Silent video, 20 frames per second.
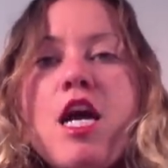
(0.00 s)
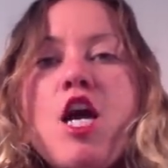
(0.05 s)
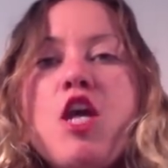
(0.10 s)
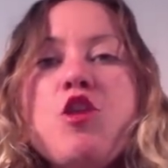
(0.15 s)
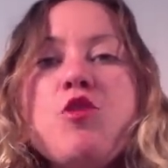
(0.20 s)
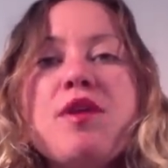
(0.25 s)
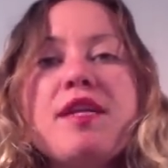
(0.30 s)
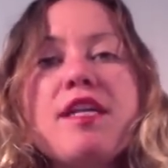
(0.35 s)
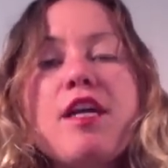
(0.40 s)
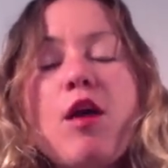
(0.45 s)

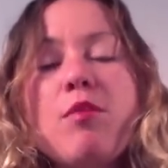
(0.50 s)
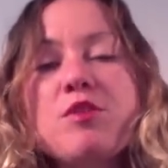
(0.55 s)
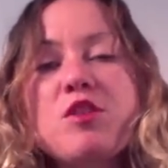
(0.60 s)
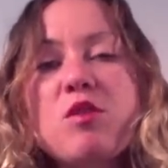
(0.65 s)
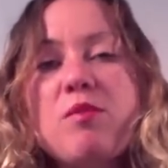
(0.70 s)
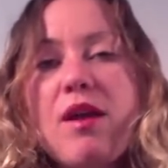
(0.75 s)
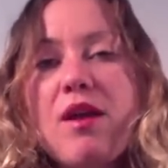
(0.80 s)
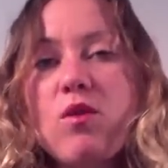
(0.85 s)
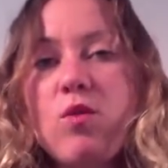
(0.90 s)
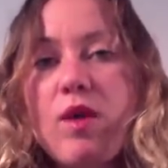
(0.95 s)
you can come to
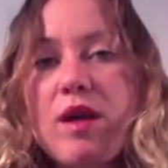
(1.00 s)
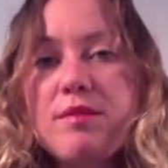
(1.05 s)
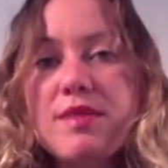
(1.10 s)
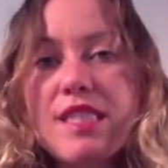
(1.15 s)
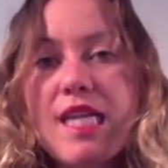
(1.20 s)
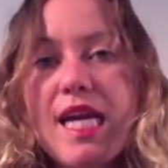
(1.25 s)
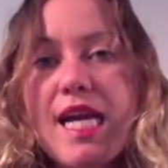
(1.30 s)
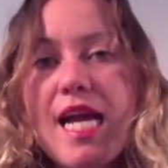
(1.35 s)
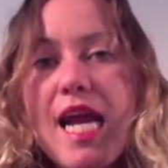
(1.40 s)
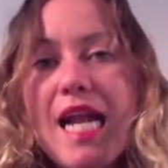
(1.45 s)
my
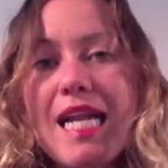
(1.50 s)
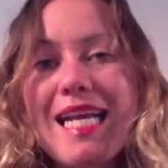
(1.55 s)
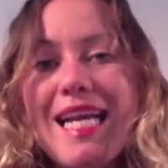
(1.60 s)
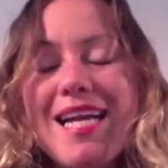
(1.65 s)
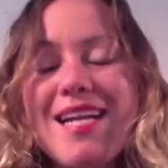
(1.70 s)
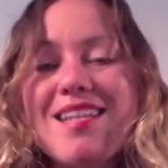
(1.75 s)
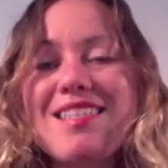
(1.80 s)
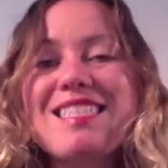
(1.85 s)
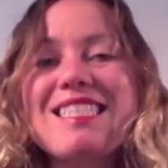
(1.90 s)
website and get